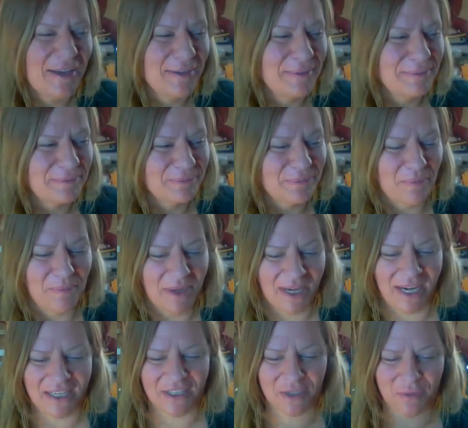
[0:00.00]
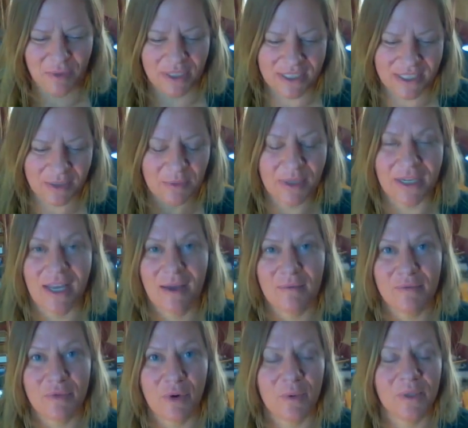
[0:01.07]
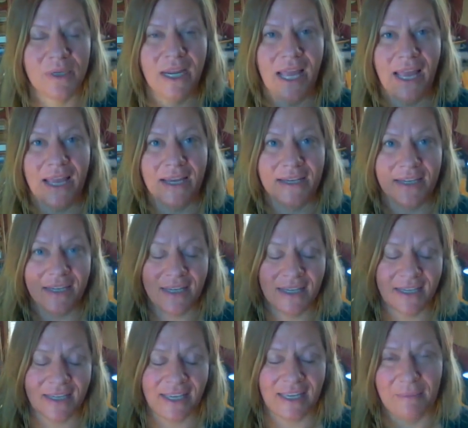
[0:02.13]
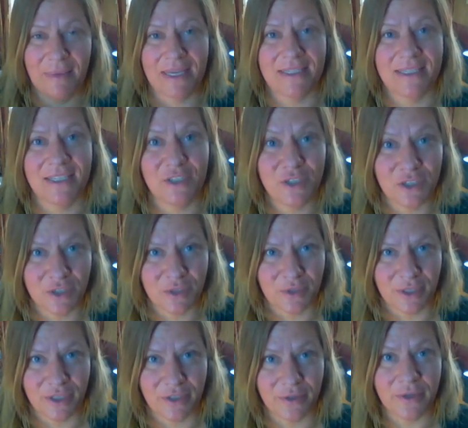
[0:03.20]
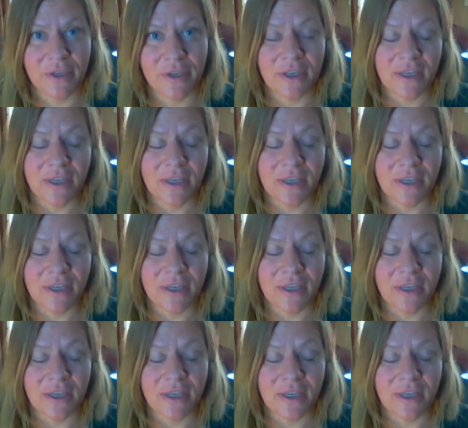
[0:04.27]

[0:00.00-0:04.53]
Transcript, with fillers: um, but I just really did want to come forward and get a message to you.